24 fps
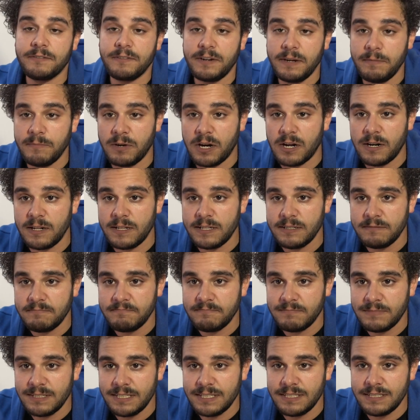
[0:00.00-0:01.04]
3D modeling
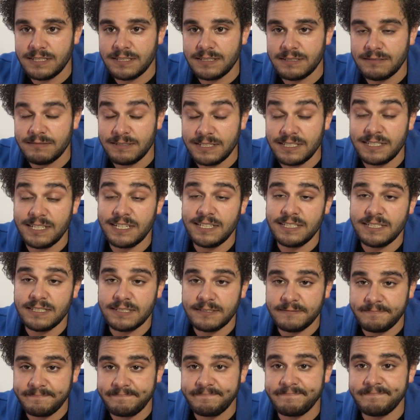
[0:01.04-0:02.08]
these days.